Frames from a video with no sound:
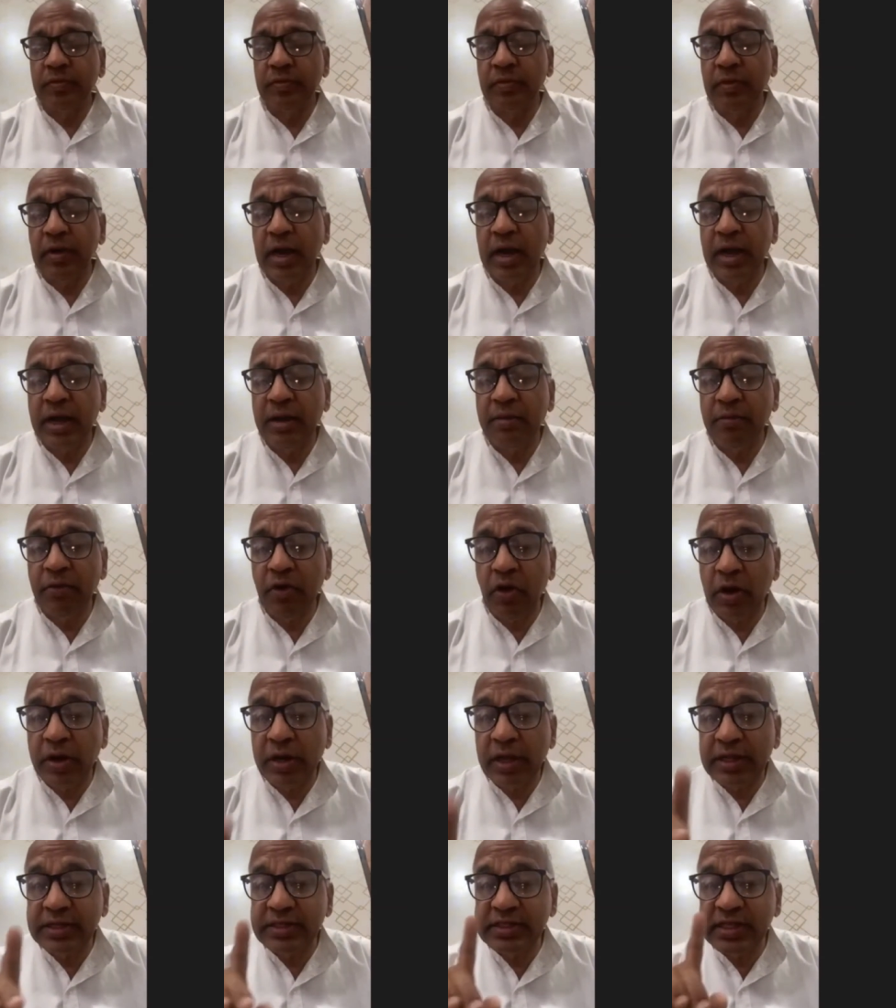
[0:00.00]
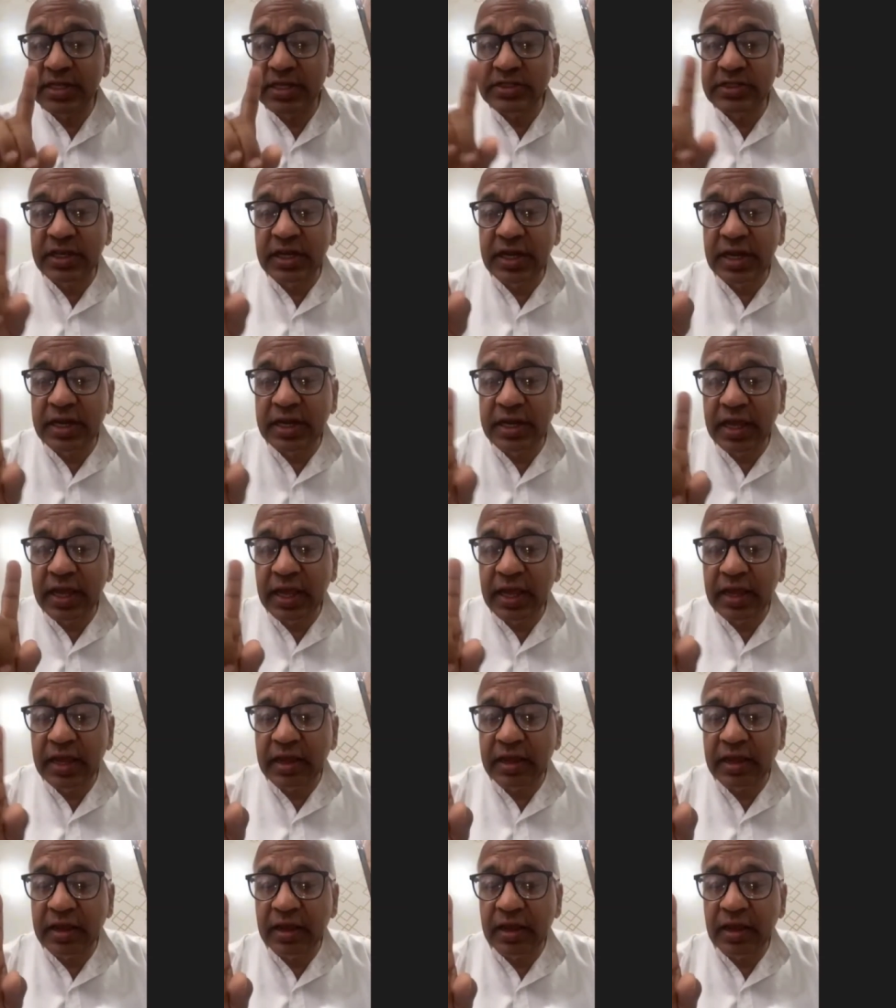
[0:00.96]
I am not
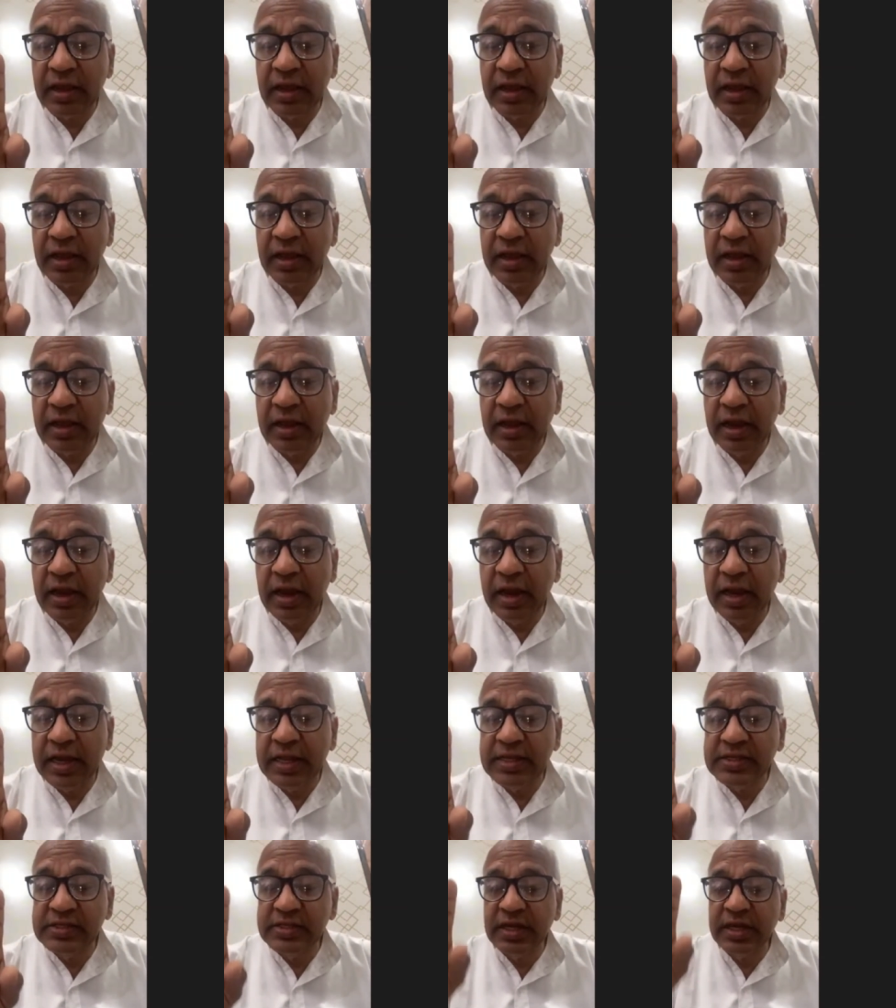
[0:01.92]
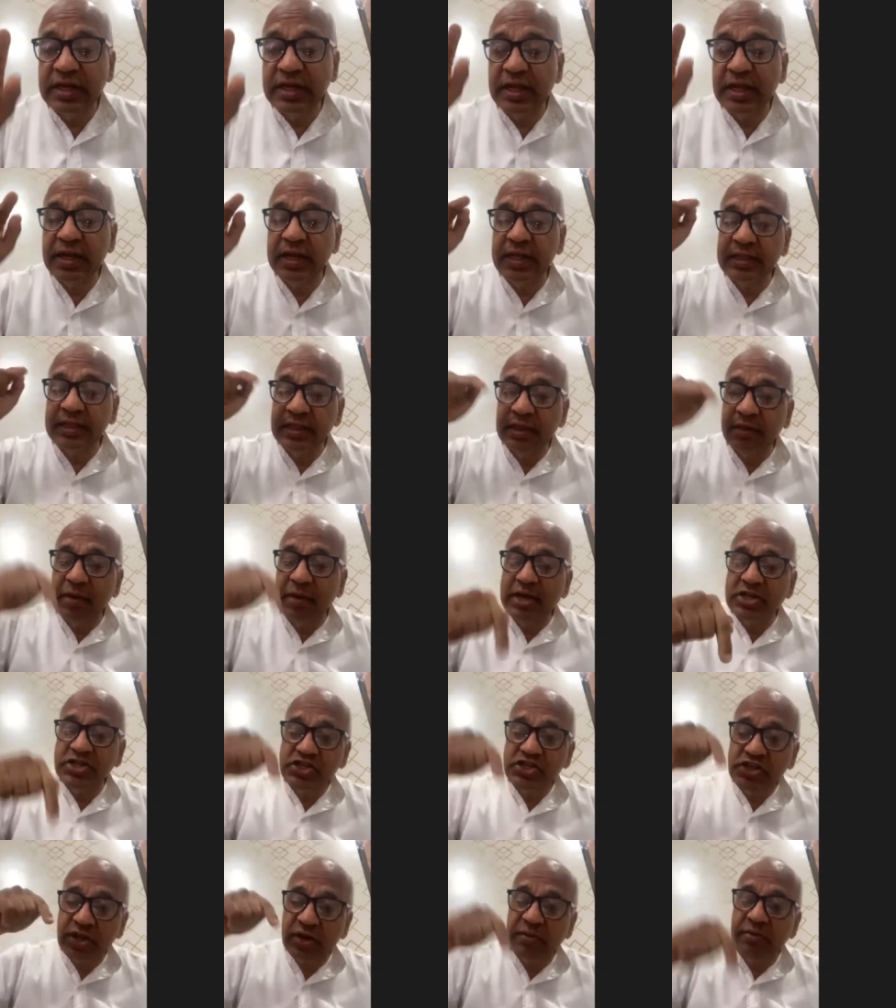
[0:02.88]
exaggerating. It is written in the
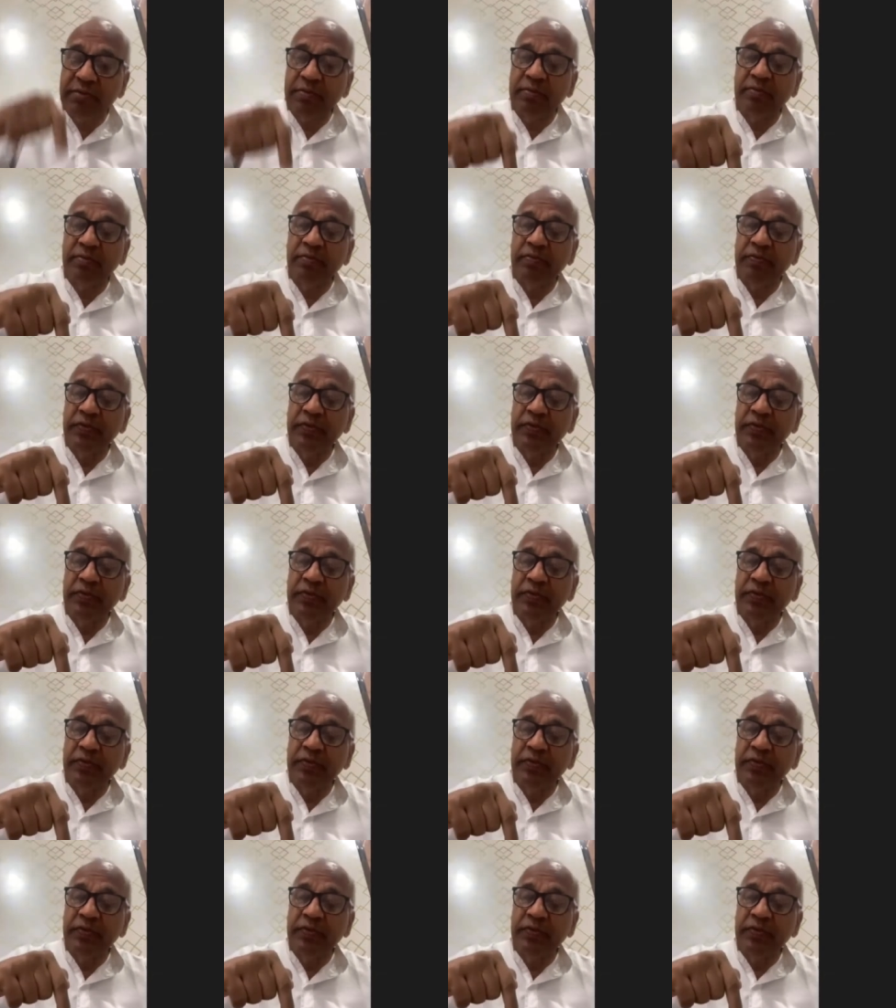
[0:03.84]
Bhashyam.